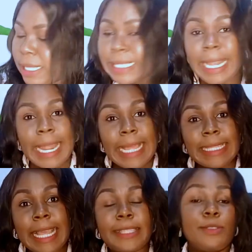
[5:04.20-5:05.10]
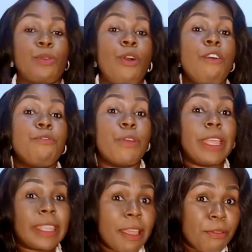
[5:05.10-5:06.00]
being selected to come for
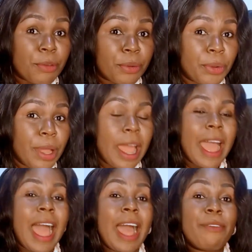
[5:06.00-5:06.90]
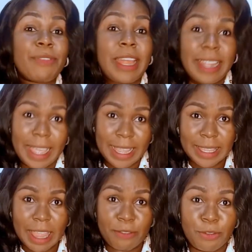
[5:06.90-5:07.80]
interview. After after the
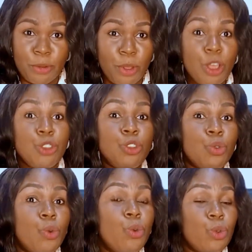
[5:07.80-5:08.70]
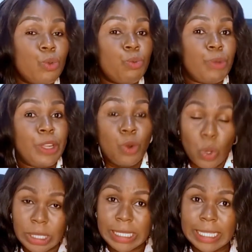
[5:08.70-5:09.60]
interview, you will
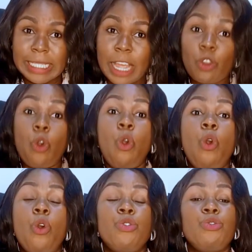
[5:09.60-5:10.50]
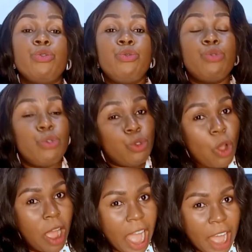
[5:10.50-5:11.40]
notice that, oh, you do
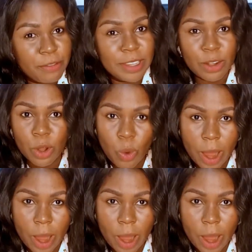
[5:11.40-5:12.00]
not have the